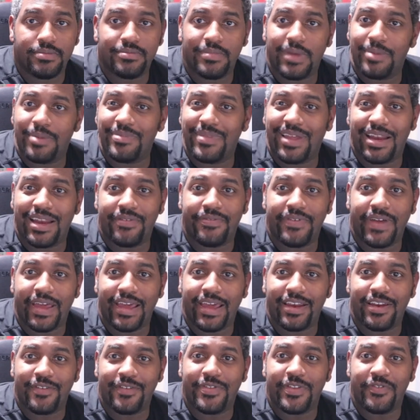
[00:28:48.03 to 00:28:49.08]
Not a
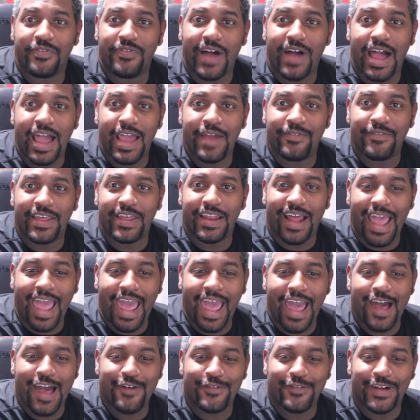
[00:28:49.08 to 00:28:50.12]
fan of the 5 that I
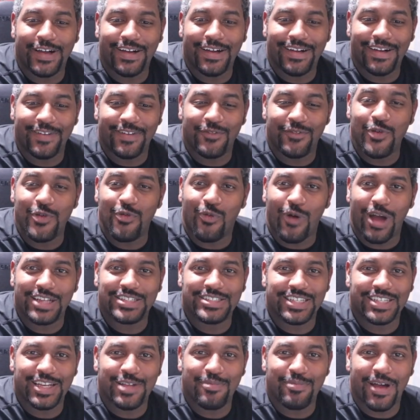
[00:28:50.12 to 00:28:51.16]
have. If you've watched
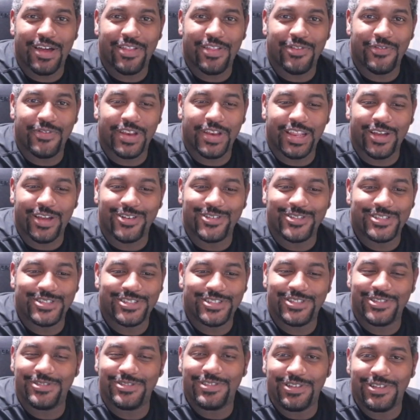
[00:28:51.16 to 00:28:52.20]
any of my other videos,
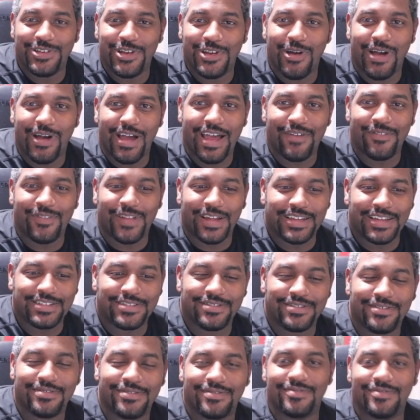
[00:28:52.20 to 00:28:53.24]
you know I have like
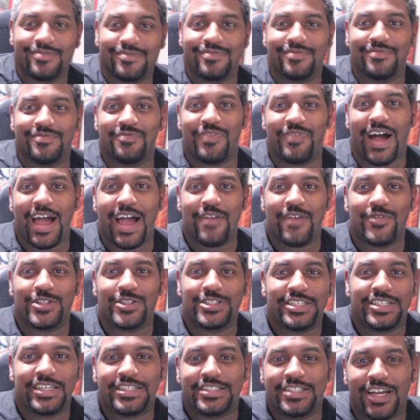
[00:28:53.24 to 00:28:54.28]
5 or
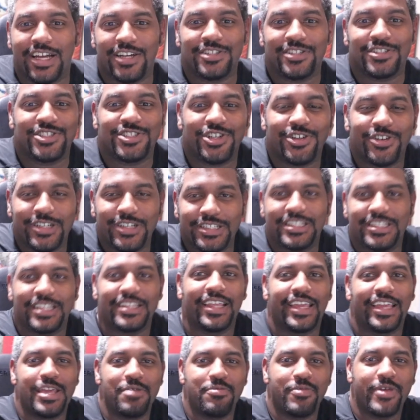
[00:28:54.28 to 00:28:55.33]
6 Hung Juries that they
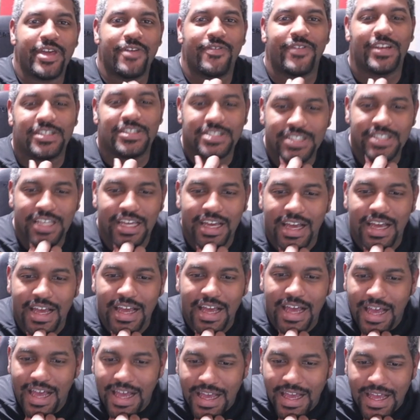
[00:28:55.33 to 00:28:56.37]
keep giving us.
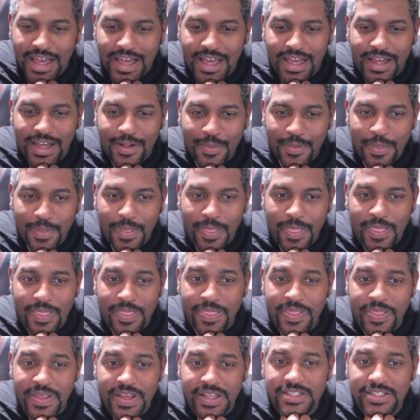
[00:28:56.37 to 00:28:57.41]

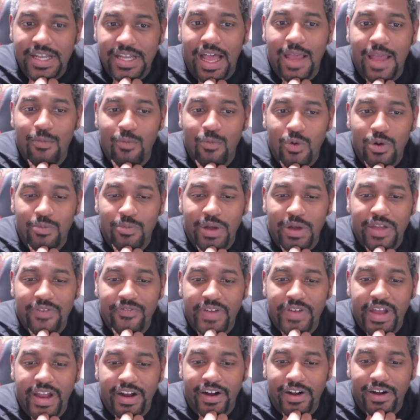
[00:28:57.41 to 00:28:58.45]
The Timewoven
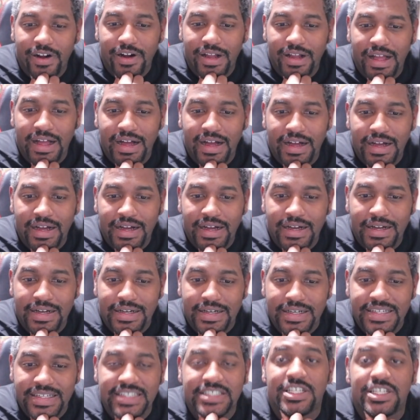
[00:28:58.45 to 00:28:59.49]
Wayfarer
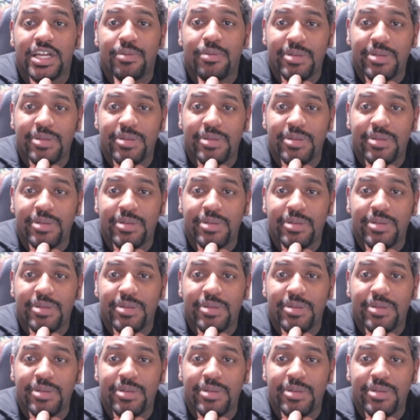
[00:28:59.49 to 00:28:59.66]
is going to be a